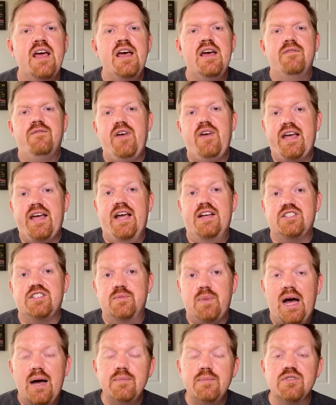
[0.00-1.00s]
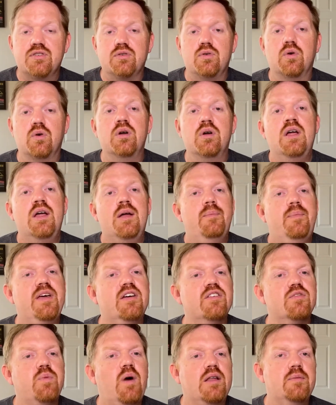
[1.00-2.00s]
Vacation Bible School.
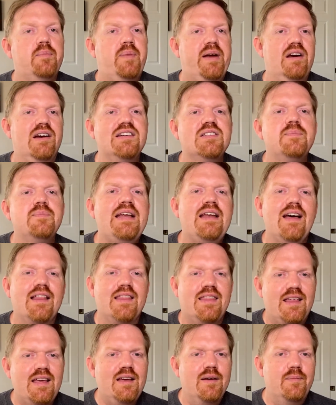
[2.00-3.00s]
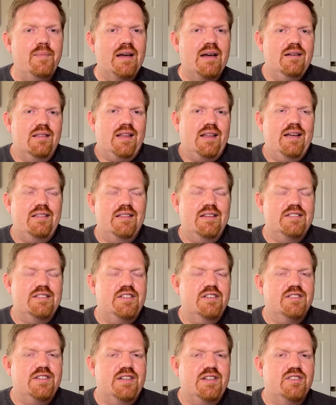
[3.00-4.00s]
Because while the parents may not think about it, like this
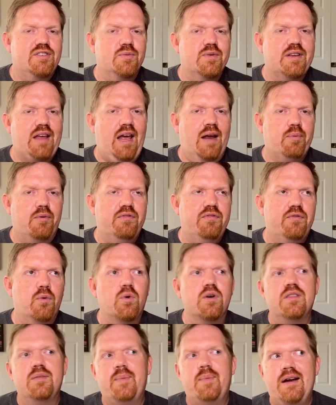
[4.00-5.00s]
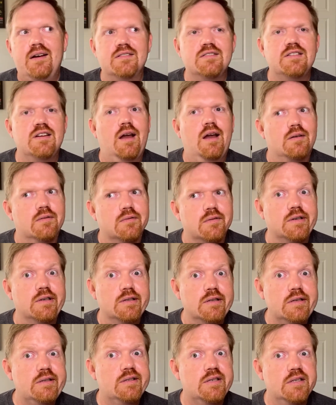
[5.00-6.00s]
year's Easter was April 4th, parents are not
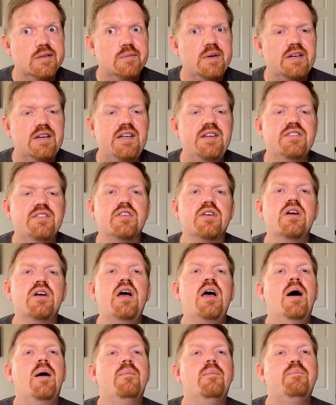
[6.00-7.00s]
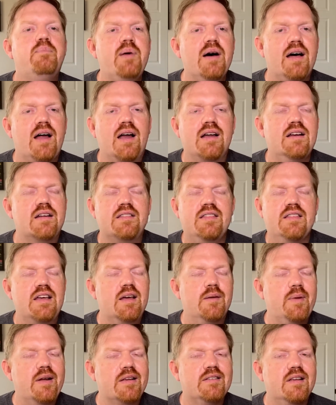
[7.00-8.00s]
really thinking about Easter, but
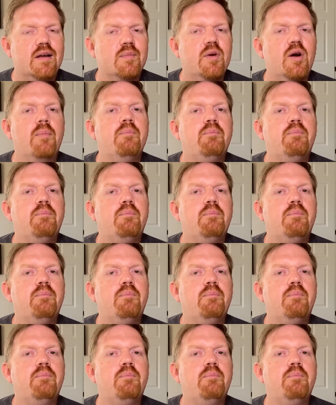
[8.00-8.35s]
thinking about summer,